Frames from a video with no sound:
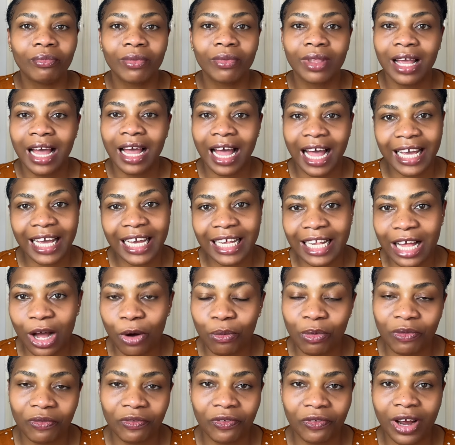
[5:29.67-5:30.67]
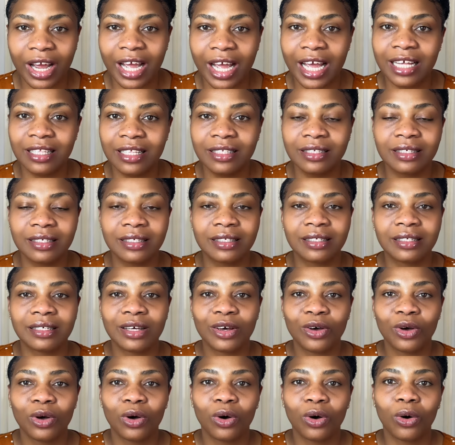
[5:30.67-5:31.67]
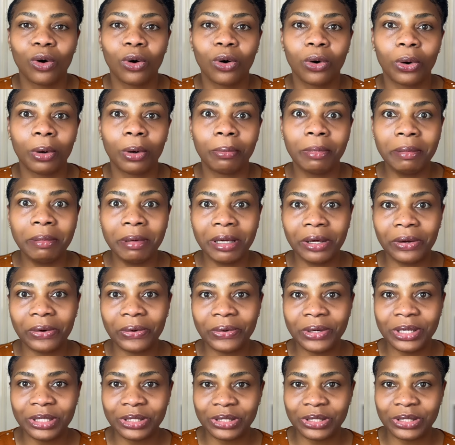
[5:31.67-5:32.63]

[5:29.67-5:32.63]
hanging out with friends or maybe going